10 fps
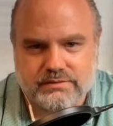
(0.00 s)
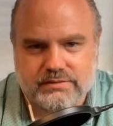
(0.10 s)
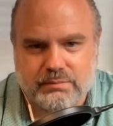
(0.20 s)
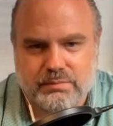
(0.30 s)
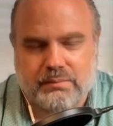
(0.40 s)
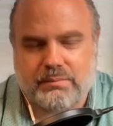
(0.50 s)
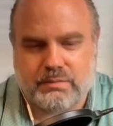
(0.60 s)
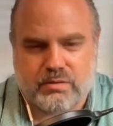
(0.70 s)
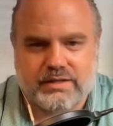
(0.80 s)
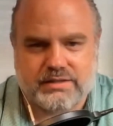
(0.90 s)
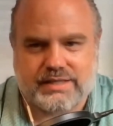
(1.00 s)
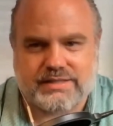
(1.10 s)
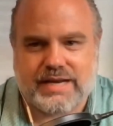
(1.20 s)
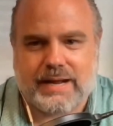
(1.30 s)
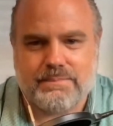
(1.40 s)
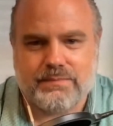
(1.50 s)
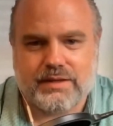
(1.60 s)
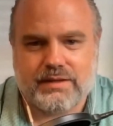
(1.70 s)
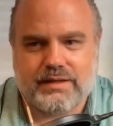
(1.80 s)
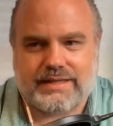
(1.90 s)
Okay, but my point is, it's not
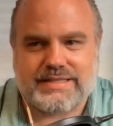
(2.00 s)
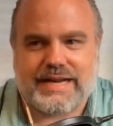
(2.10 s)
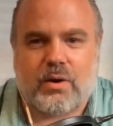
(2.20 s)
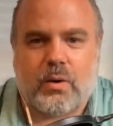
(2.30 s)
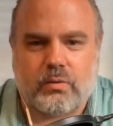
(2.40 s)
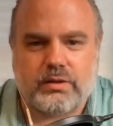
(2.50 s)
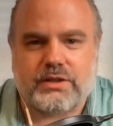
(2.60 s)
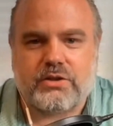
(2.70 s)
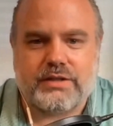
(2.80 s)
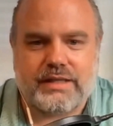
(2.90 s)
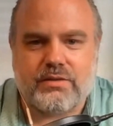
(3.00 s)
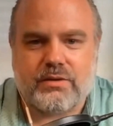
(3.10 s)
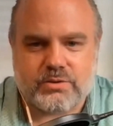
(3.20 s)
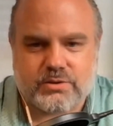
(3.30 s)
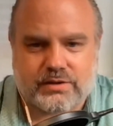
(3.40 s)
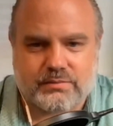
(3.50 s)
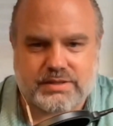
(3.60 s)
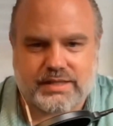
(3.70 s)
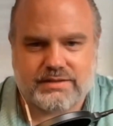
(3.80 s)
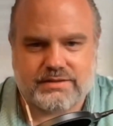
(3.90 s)
only good in those
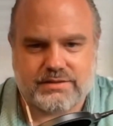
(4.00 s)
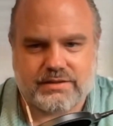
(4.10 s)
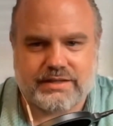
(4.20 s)
circumstances.